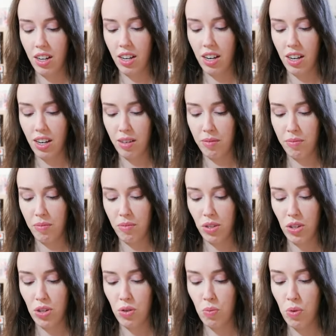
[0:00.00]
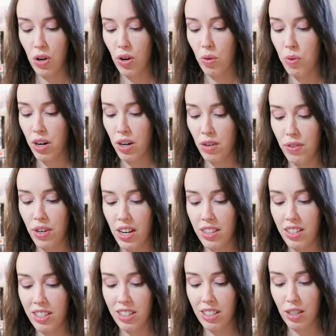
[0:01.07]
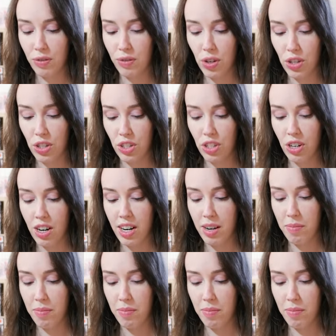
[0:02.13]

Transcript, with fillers: um, you weren't aware of it, and this is the first time